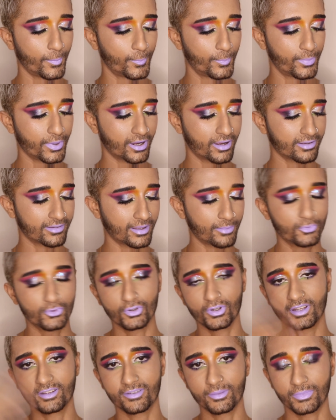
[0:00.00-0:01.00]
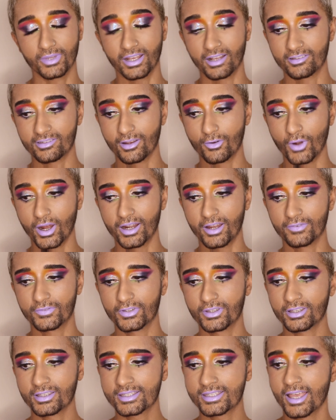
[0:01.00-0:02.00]
because I'm shooting something else right
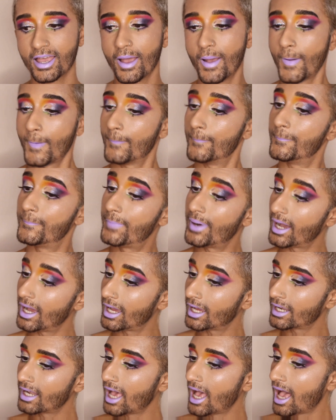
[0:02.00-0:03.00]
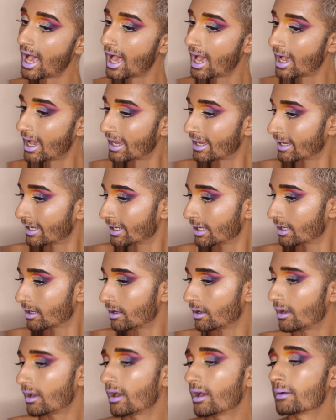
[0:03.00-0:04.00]
after this. But I
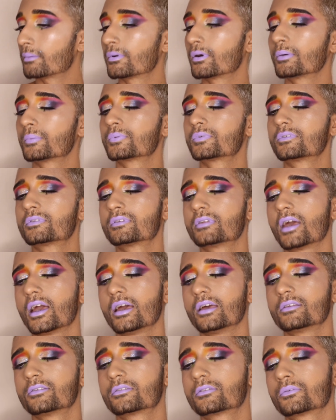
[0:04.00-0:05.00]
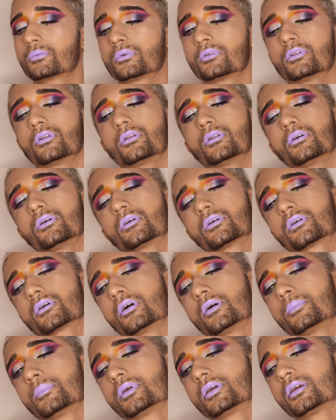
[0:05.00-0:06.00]
am obsessed with the look.
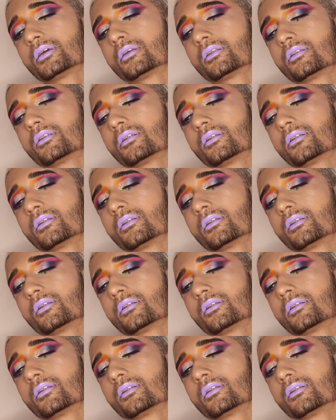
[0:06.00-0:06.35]
I mean,